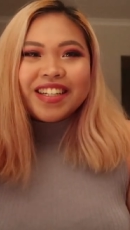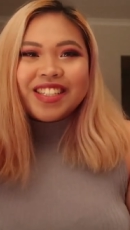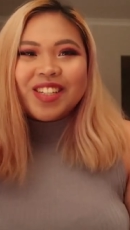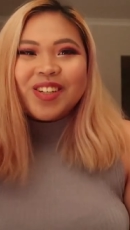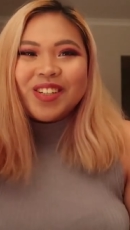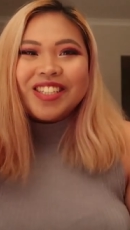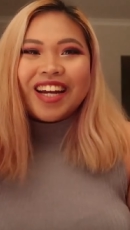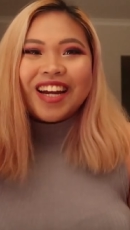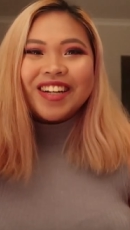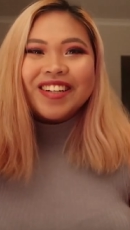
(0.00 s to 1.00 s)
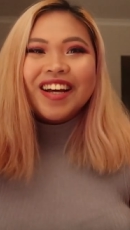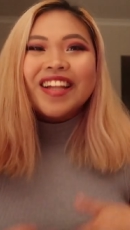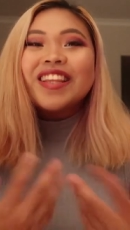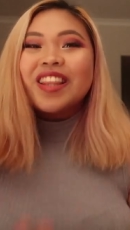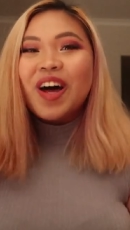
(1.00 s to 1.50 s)
nice to share
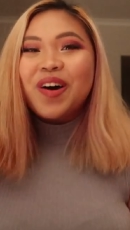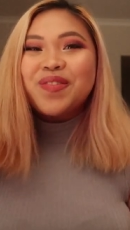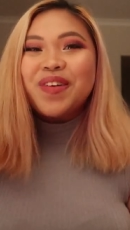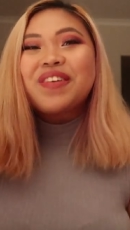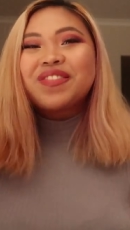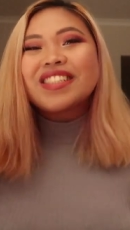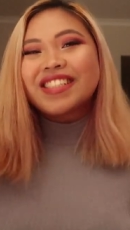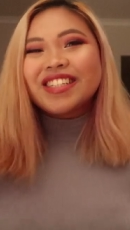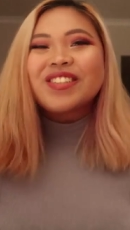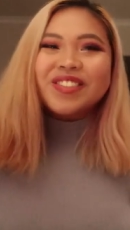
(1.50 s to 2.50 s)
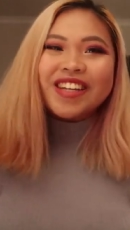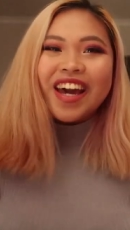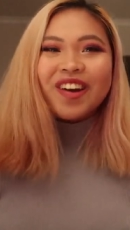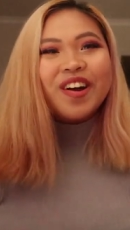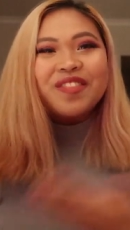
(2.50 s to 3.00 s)
the love every single
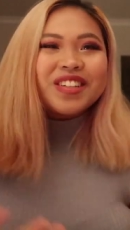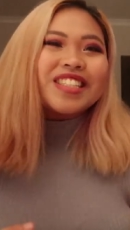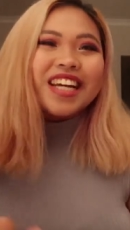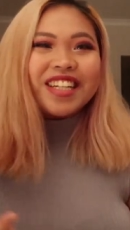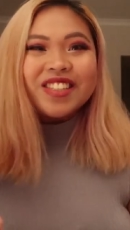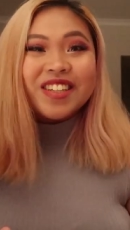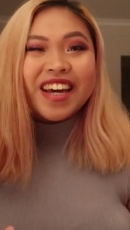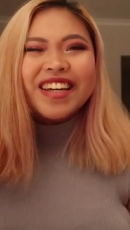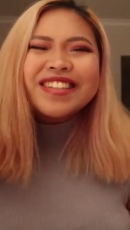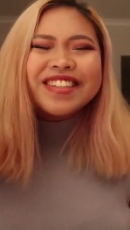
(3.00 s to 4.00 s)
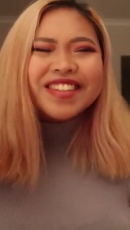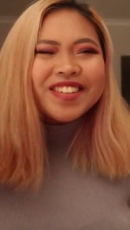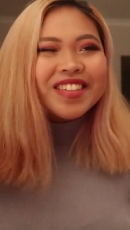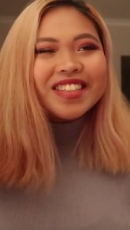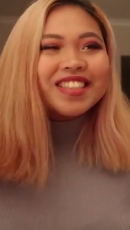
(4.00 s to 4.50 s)
day or every chance you get? You
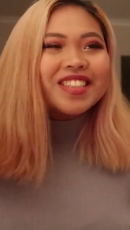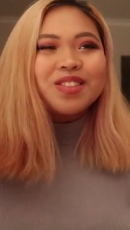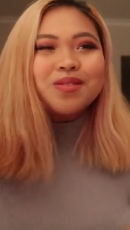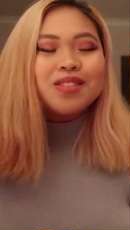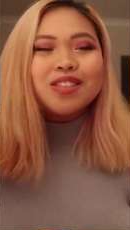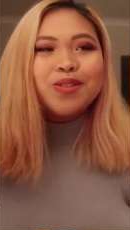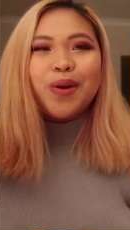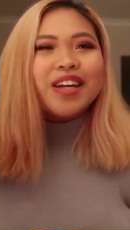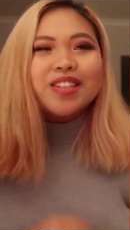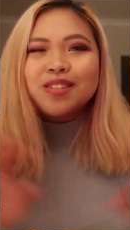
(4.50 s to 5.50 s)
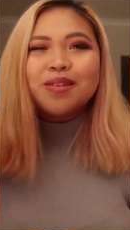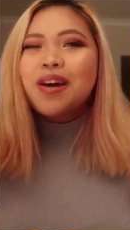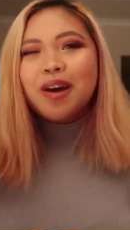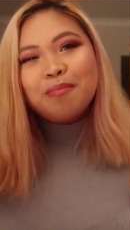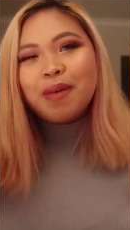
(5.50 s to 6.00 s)
know, it's just strange.
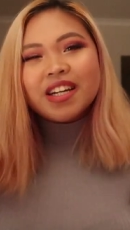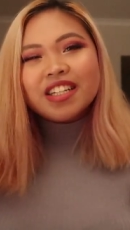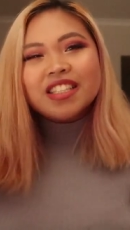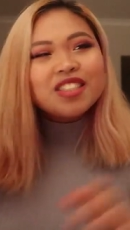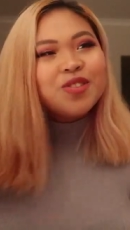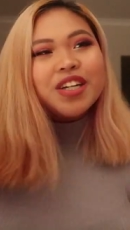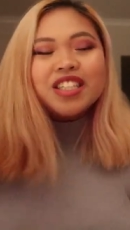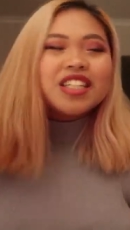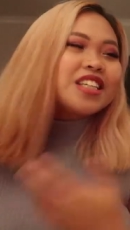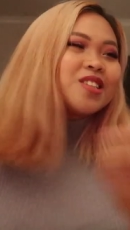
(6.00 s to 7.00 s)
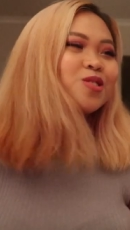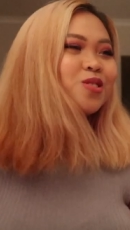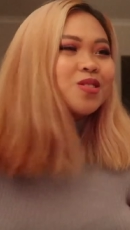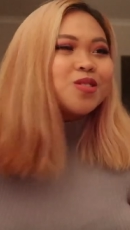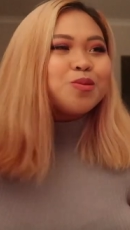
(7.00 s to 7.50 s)
Marketing strategy,
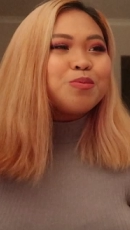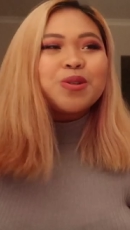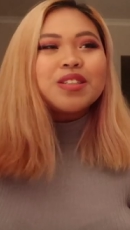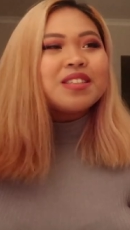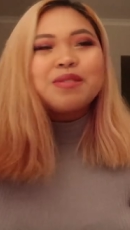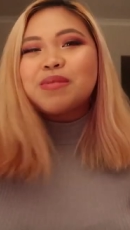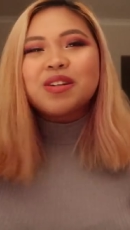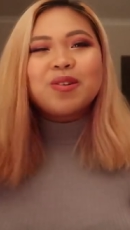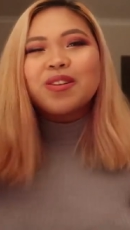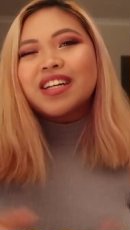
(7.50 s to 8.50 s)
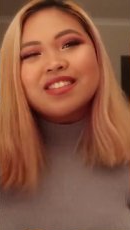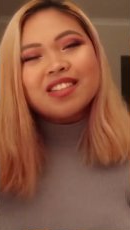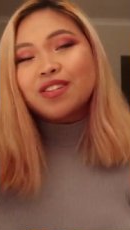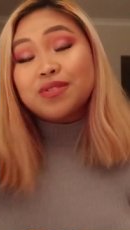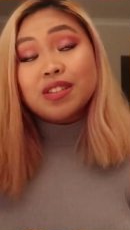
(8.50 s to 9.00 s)
consumerism and all that
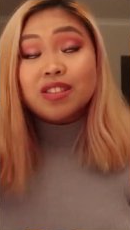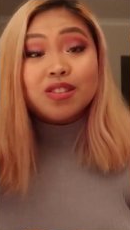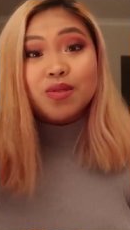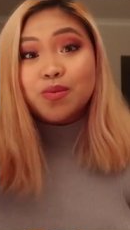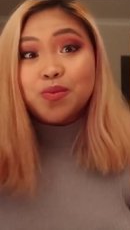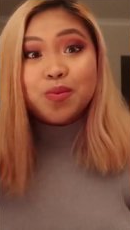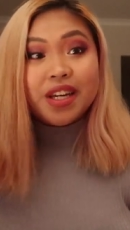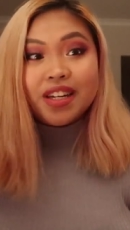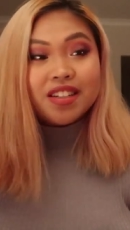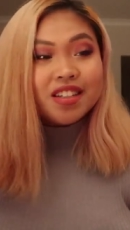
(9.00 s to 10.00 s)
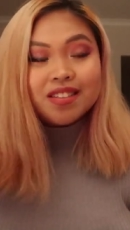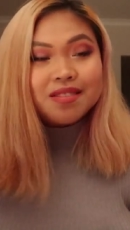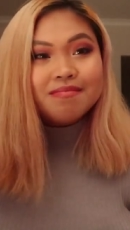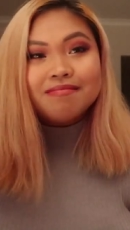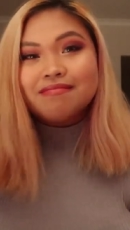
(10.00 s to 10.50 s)
stuff is just weird. It's